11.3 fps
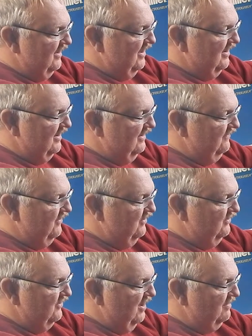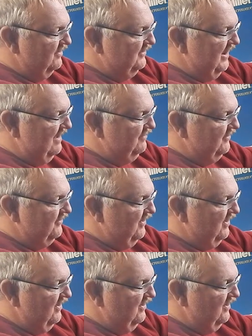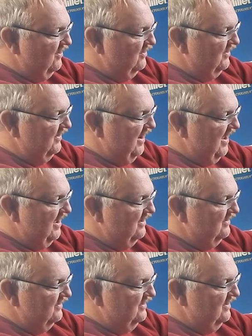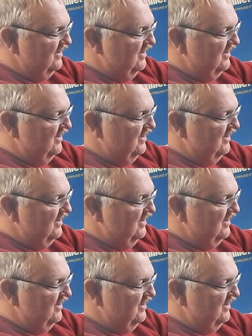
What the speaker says: and if you double tap the trigger and hold it down,